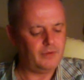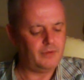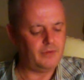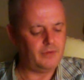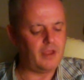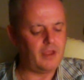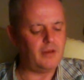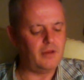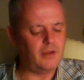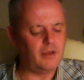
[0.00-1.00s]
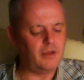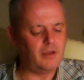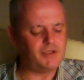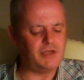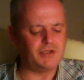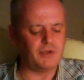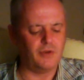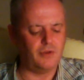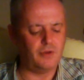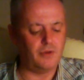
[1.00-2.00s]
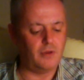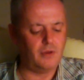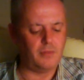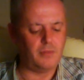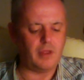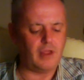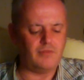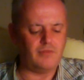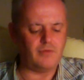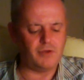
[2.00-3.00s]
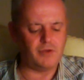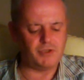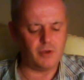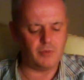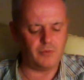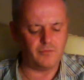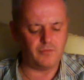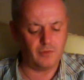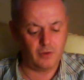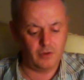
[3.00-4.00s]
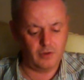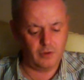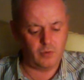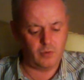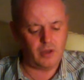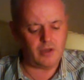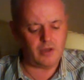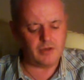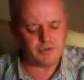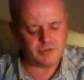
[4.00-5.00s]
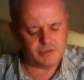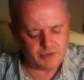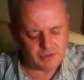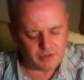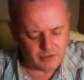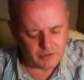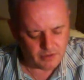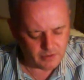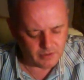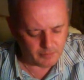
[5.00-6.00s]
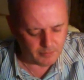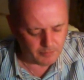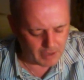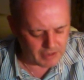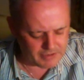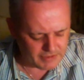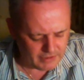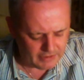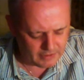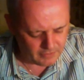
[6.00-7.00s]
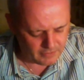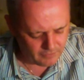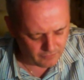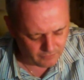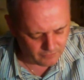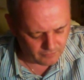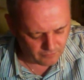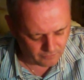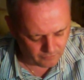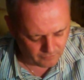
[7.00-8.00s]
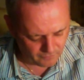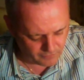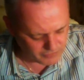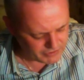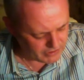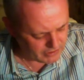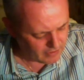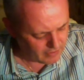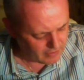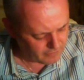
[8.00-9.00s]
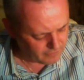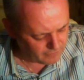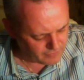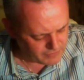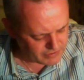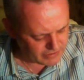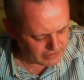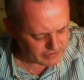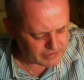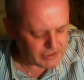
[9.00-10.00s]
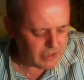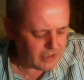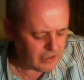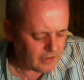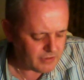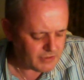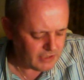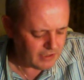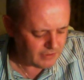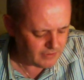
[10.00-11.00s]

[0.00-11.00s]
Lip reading: Then, as she is on her behaviourite job of acquaintance, bandy, footing for firstlings and taking her teeth,